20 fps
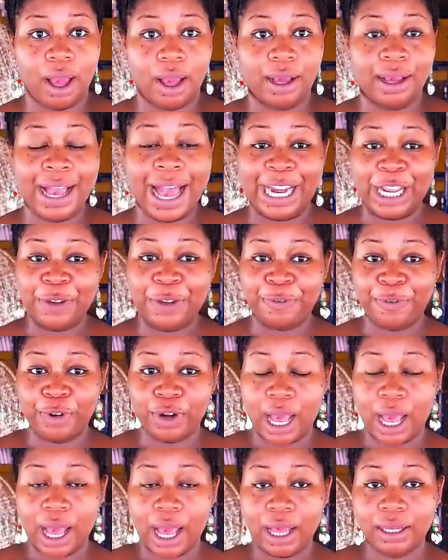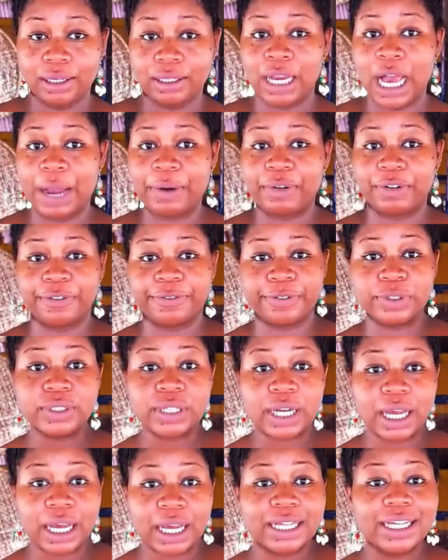Garifuna,
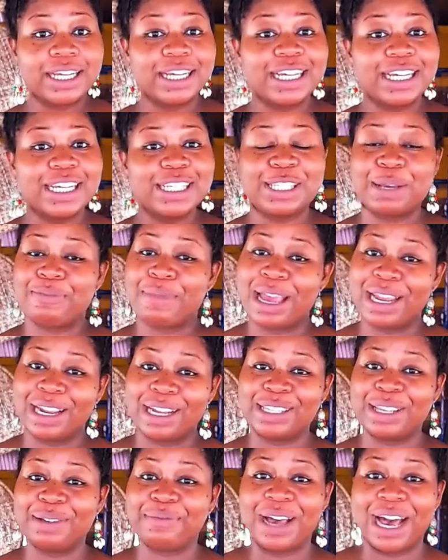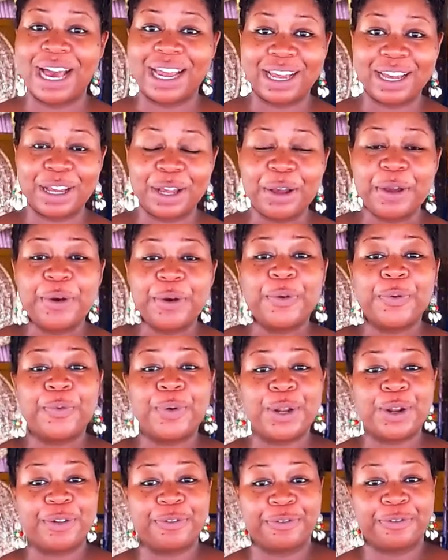Garifuna, tomato, tomato,
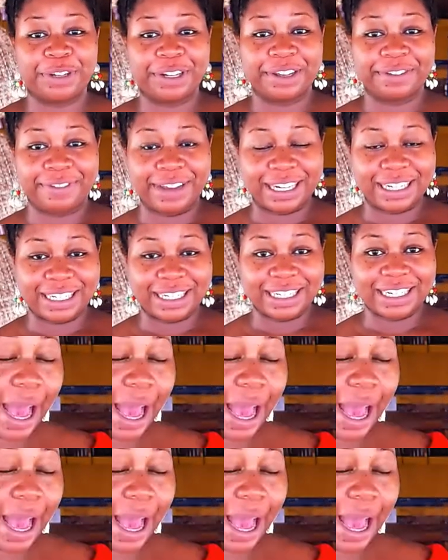we don't feel offended.